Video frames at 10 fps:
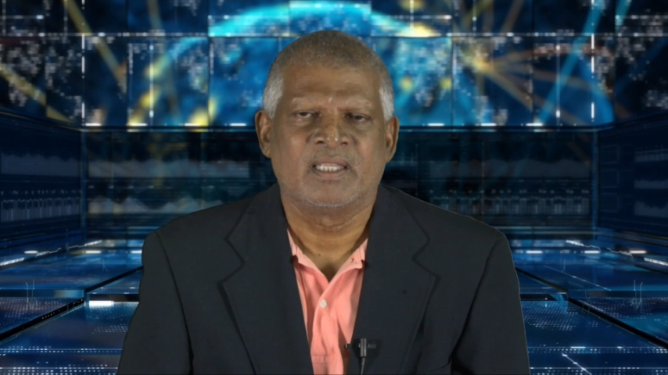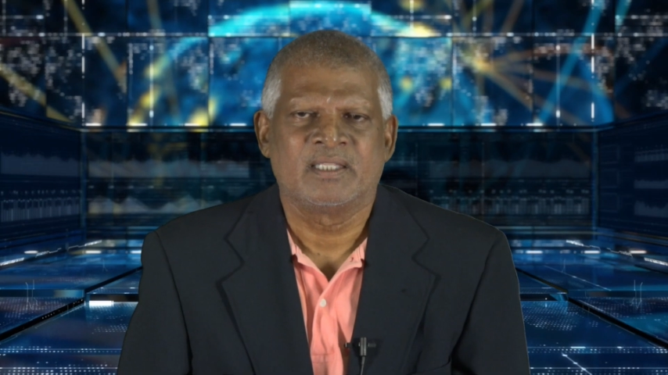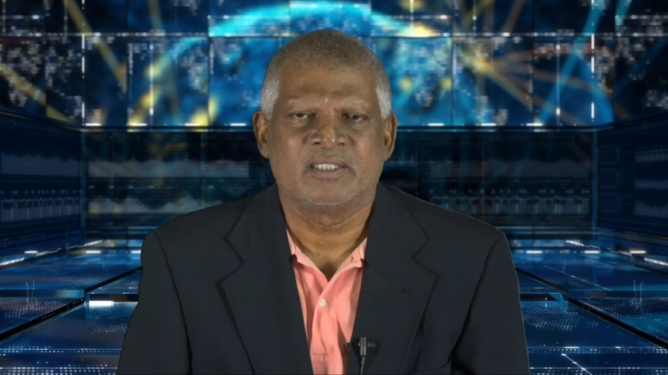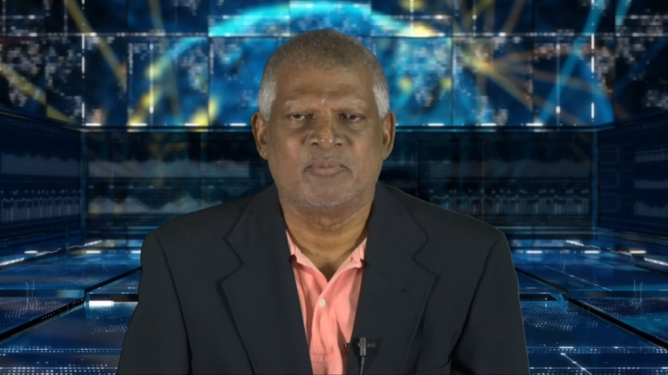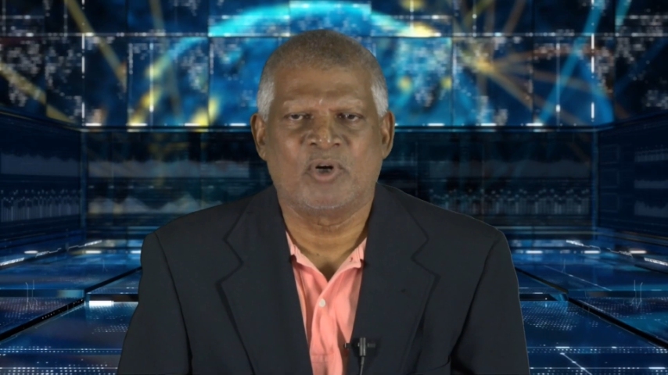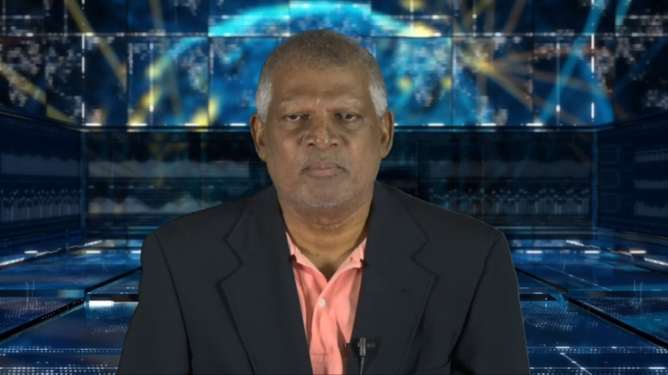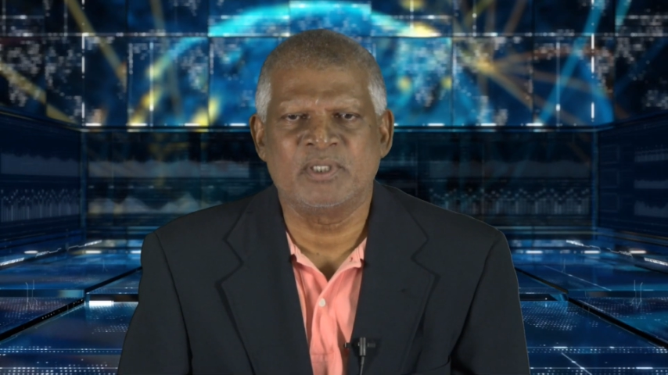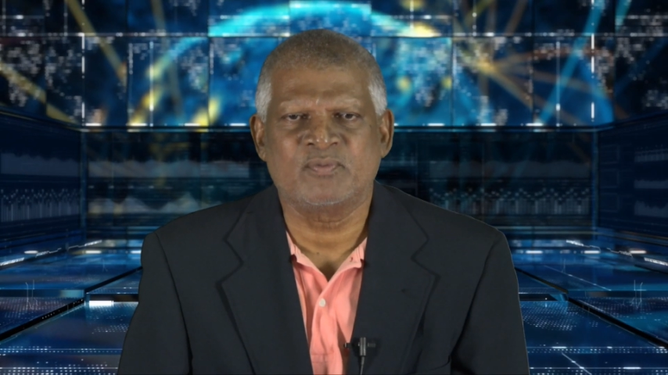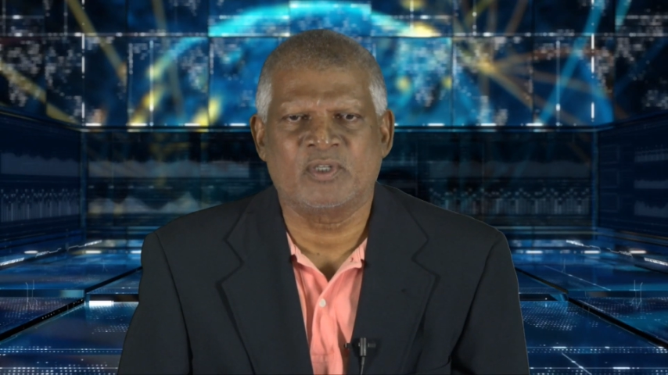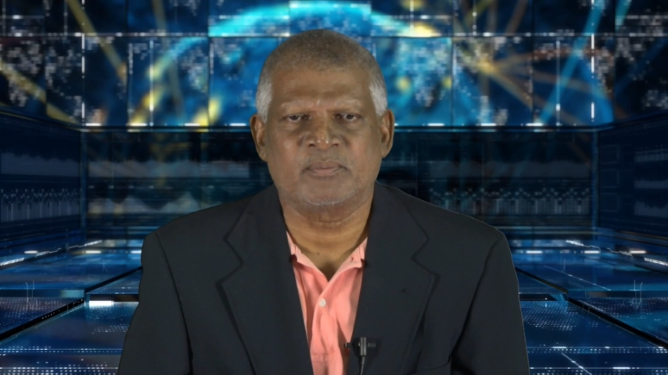The
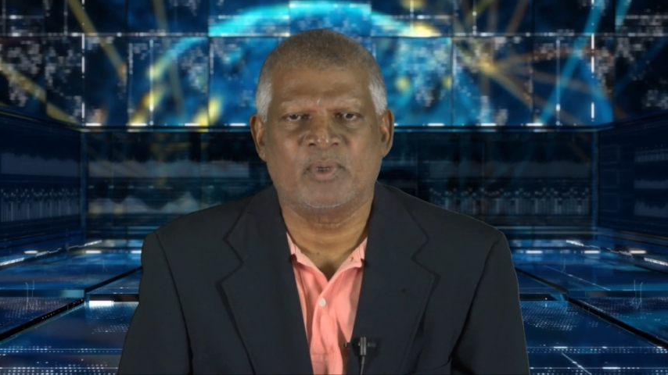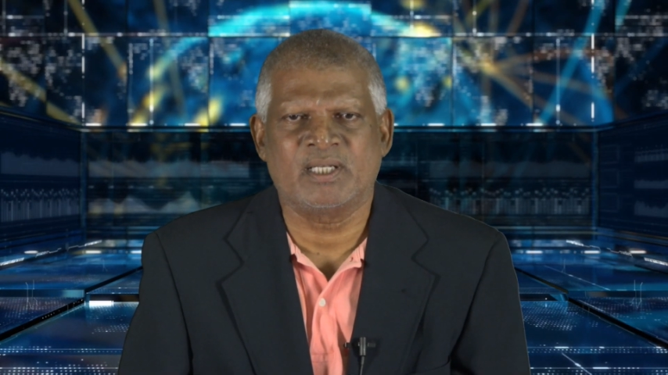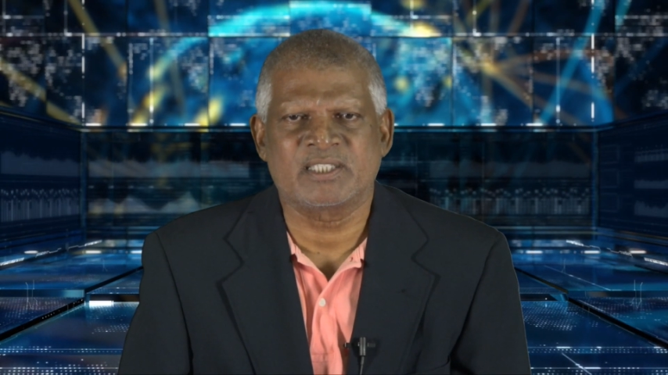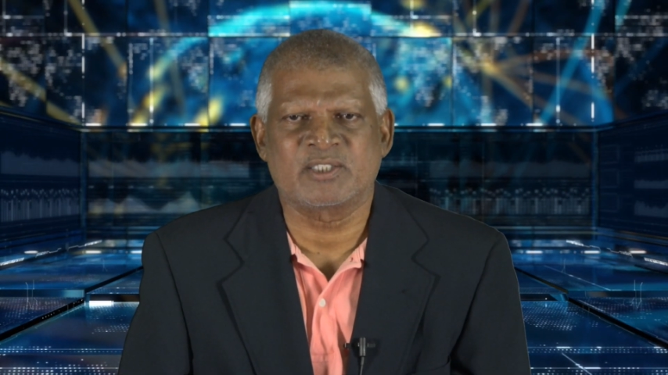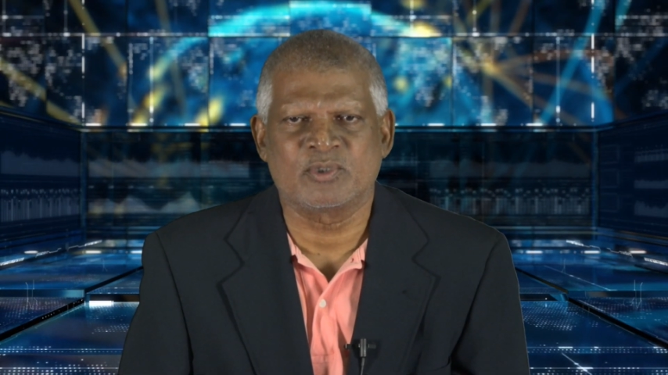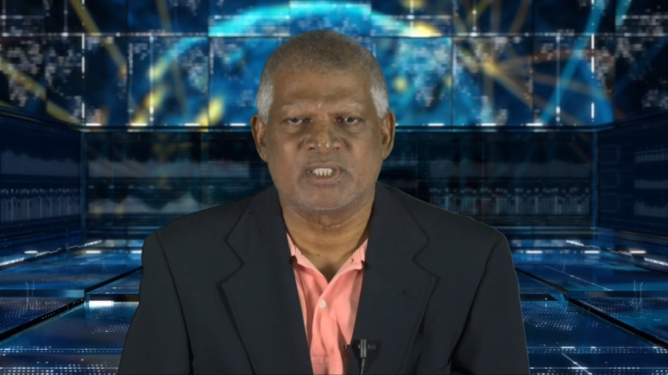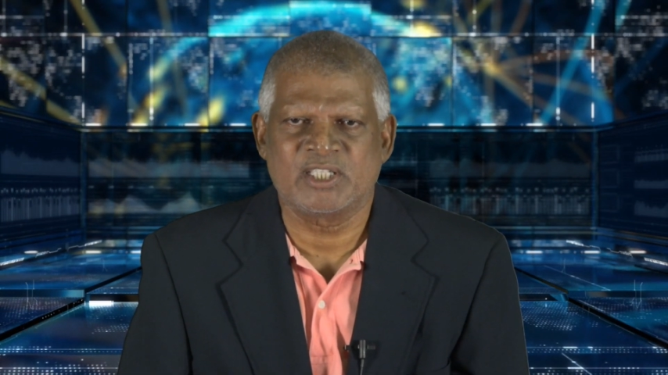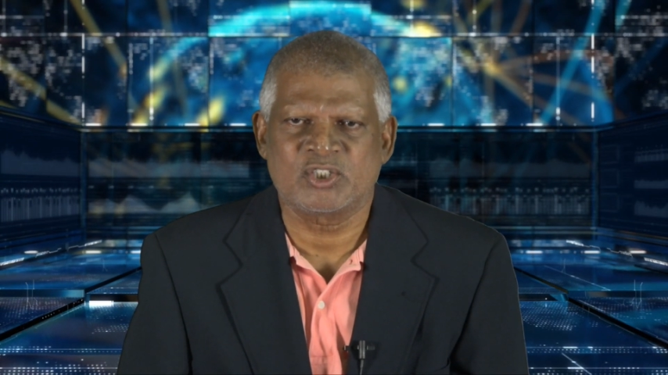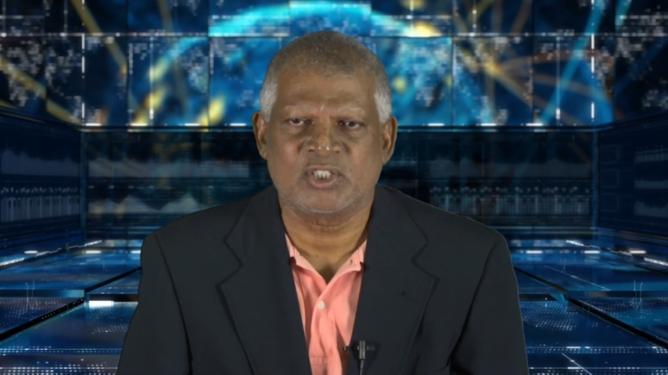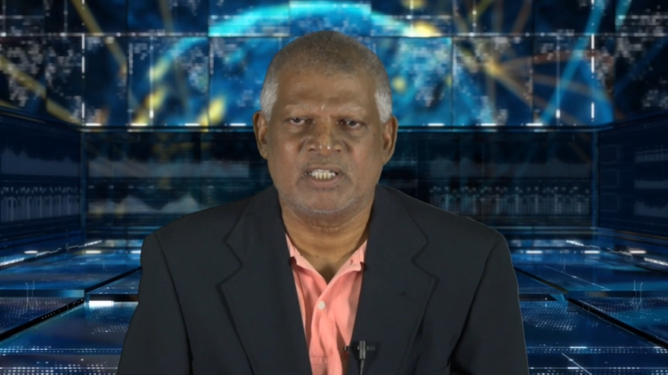Berbice Football
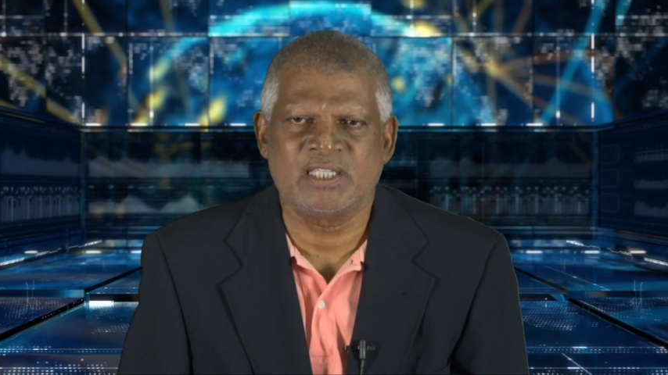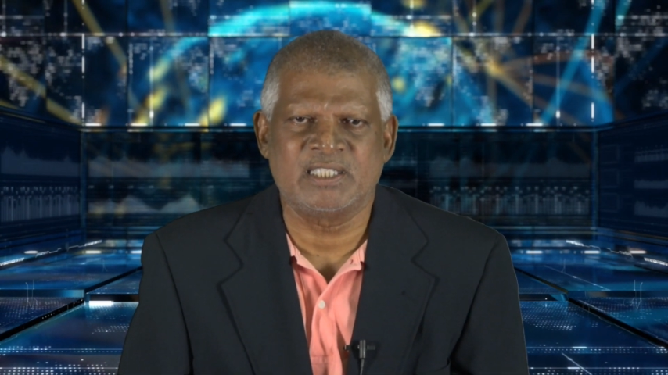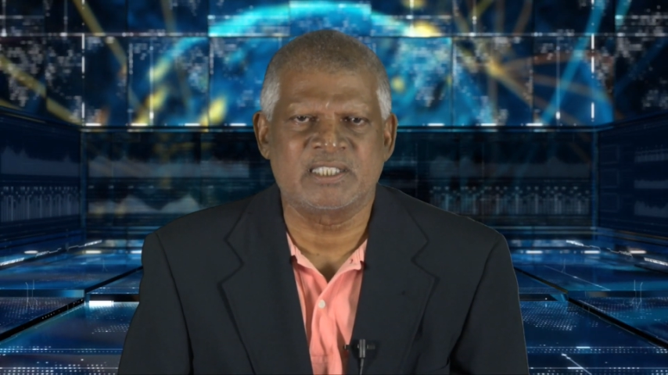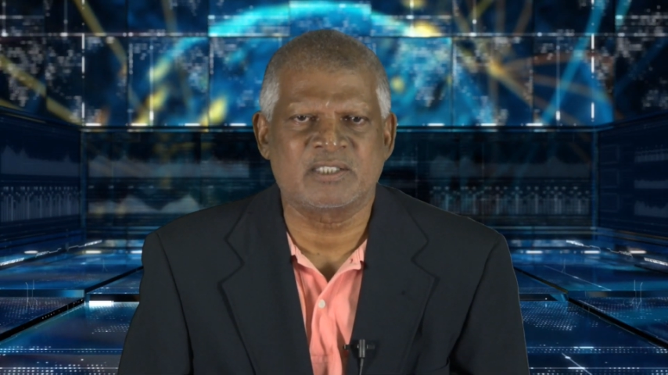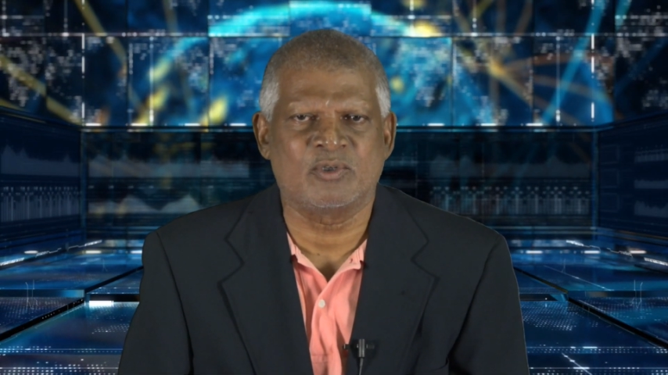Association and the East